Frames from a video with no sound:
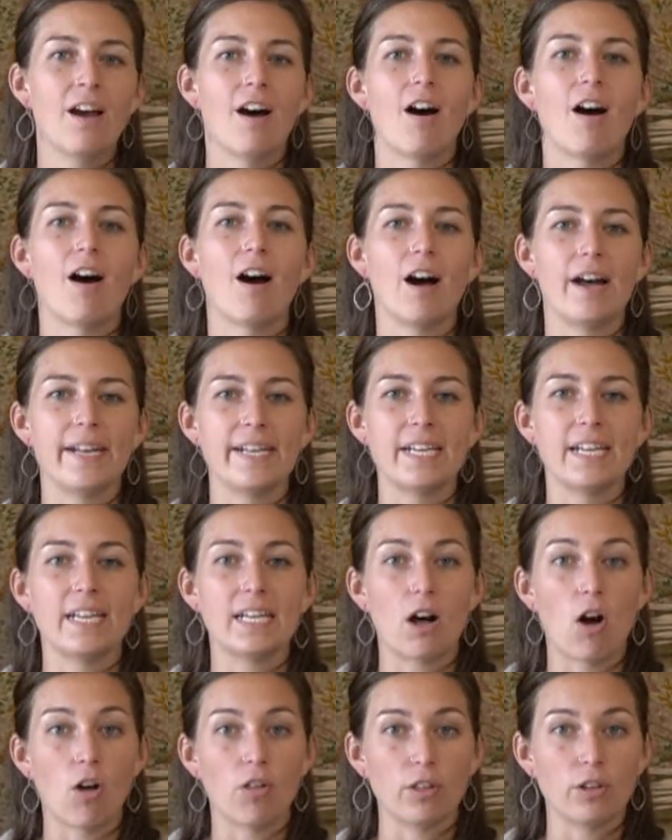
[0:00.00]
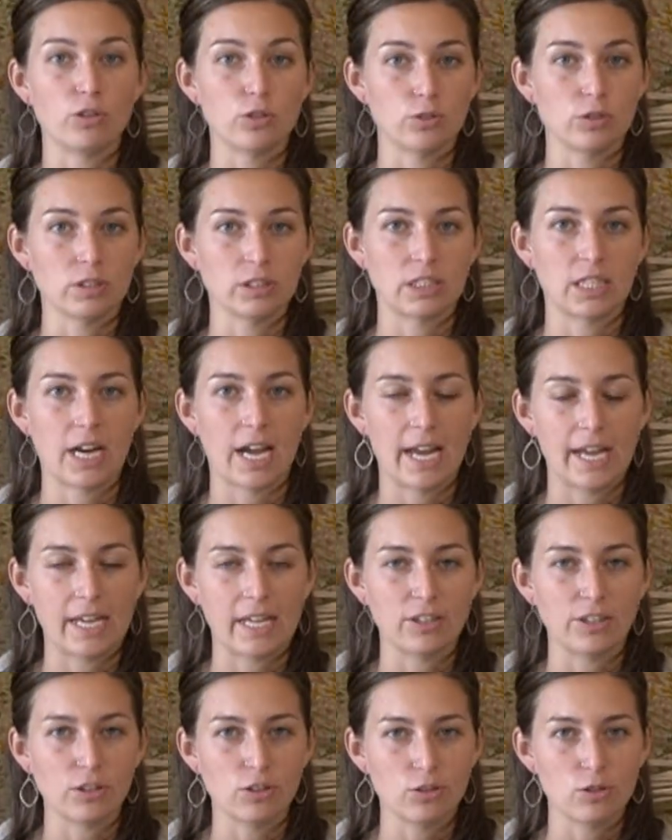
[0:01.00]
on all the tools that
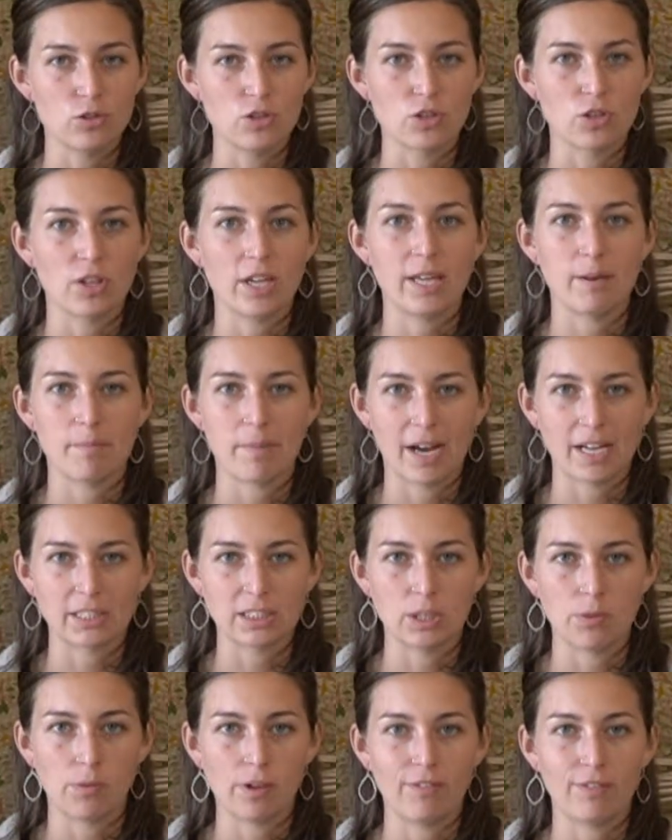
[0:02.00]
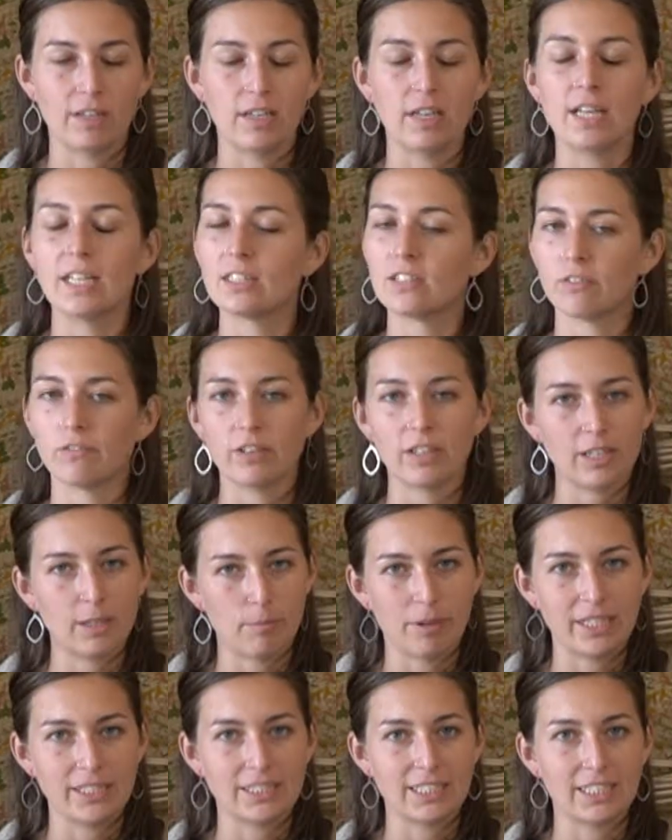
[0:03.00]
I use in basket weaving. It's a very
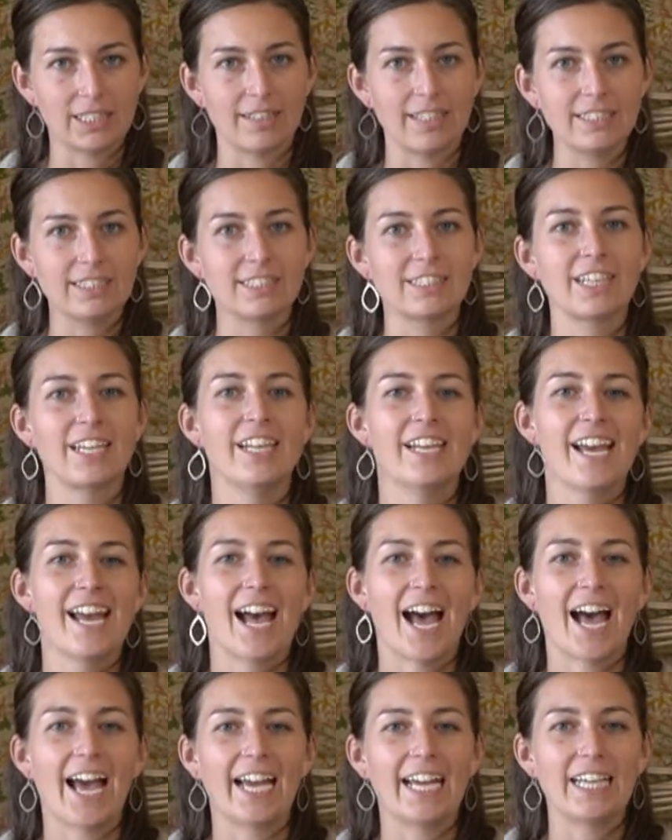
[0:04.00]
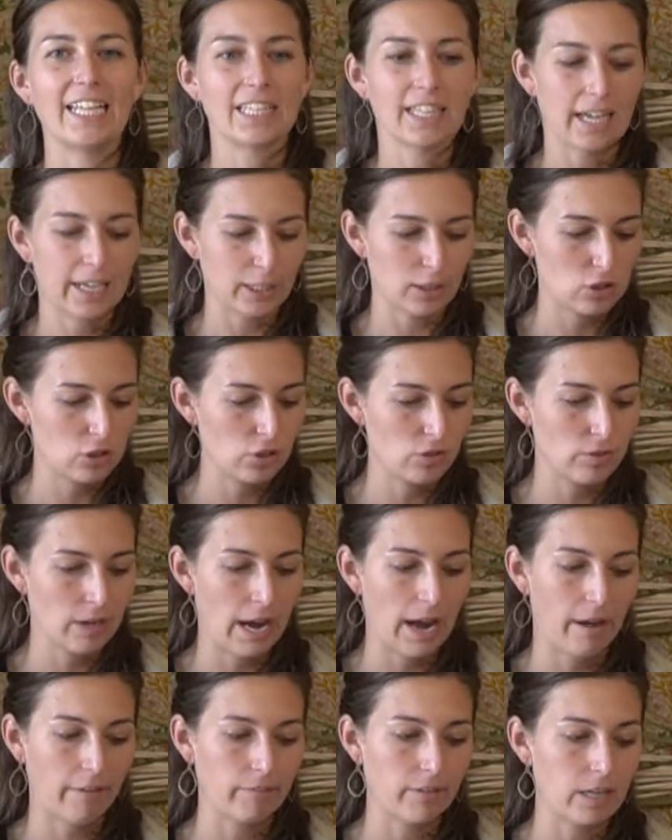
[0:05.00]
basic list. I like to
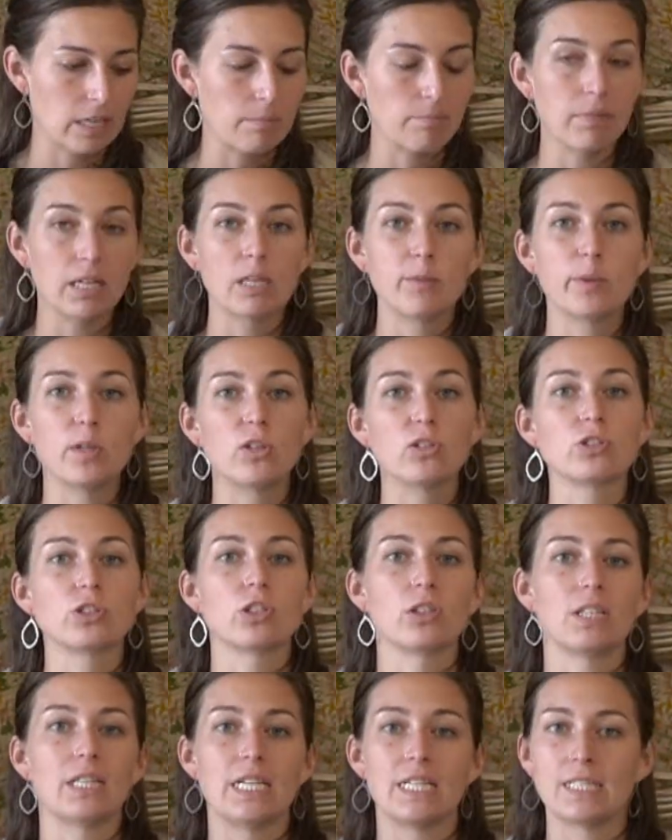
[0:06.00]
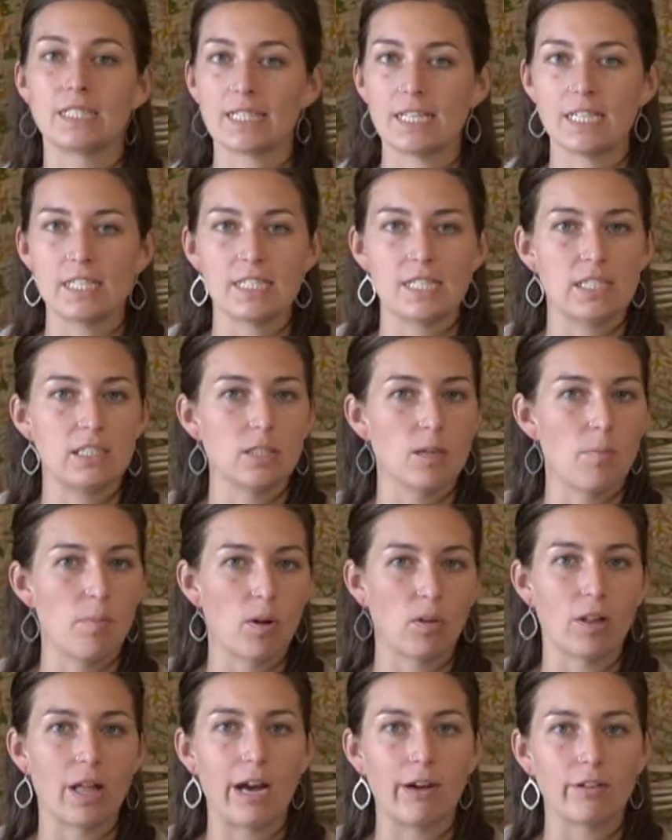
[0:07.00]
have it minimal so that it's easy to
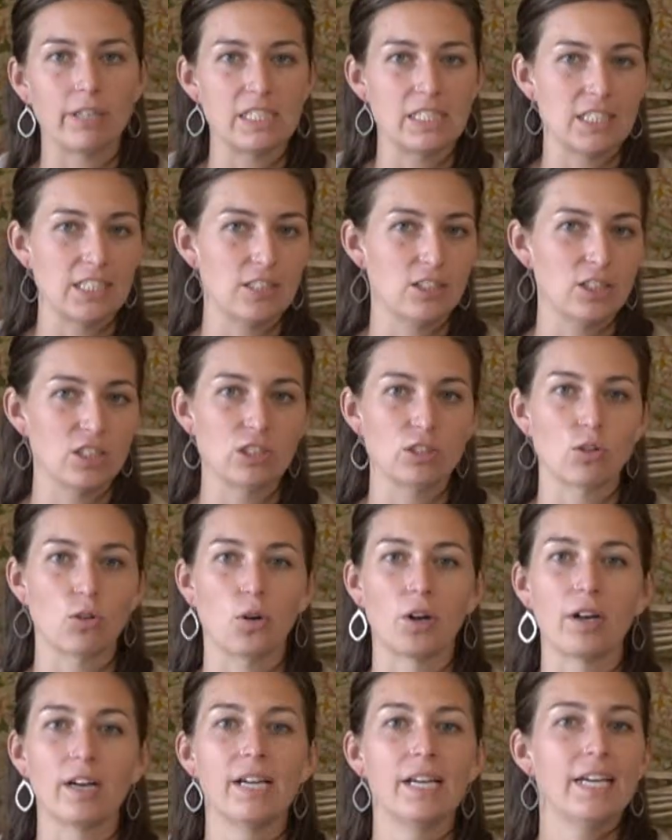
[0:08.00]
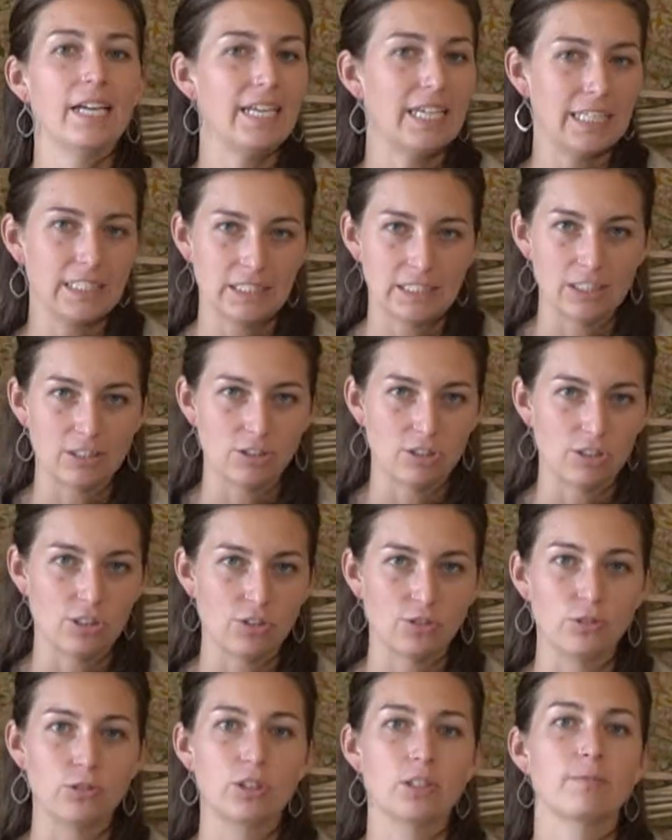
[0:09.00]
pull out, easy to store, easy to
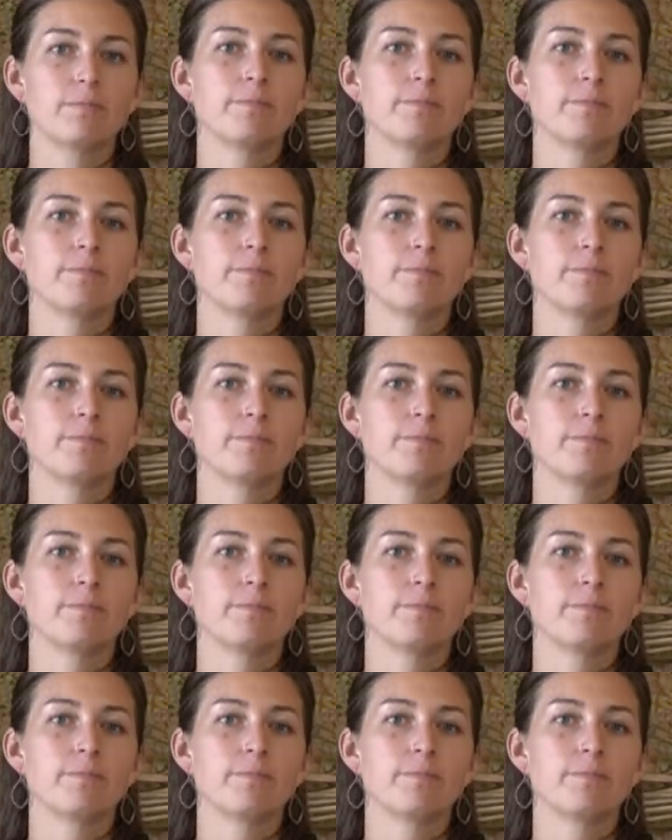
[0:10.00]
use.